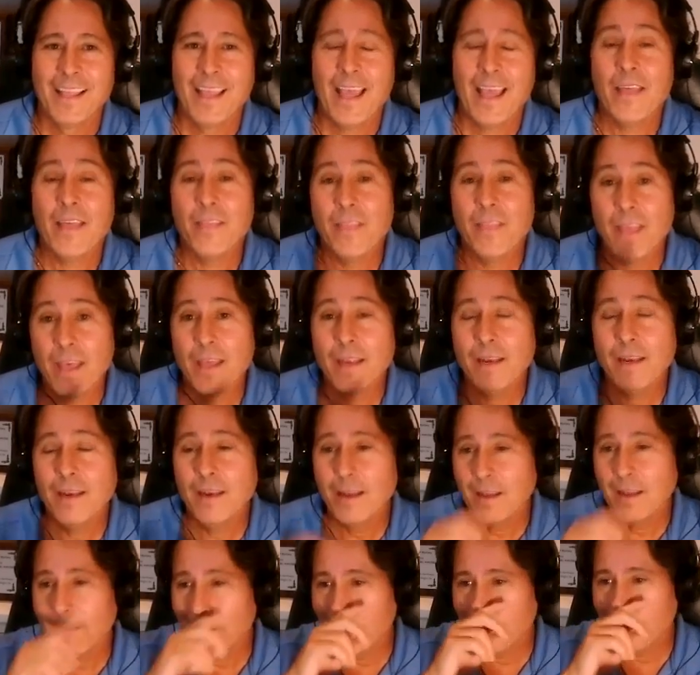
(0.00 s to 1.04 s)
And
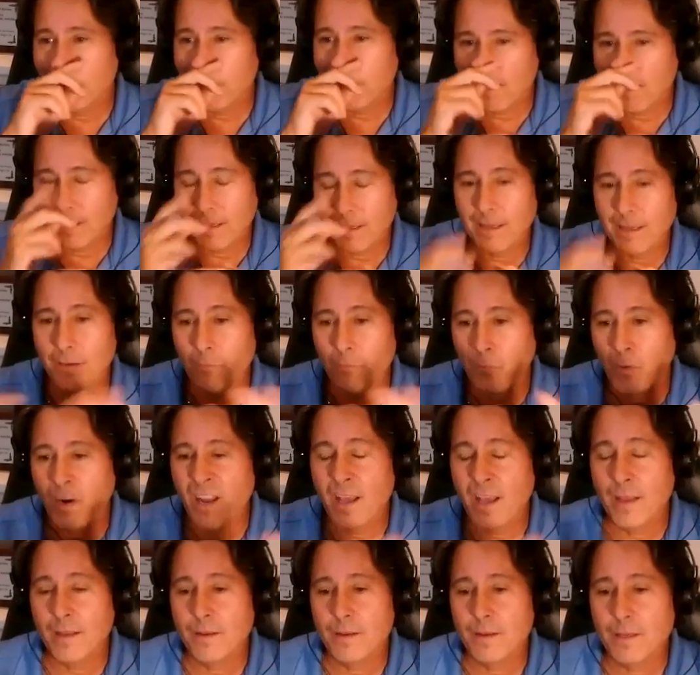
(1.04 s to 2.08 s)
then
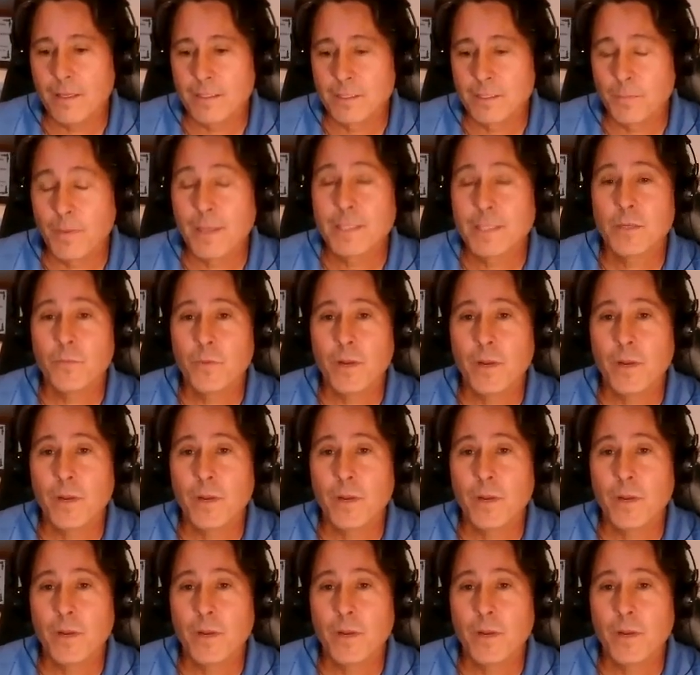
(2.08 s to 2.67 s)
especially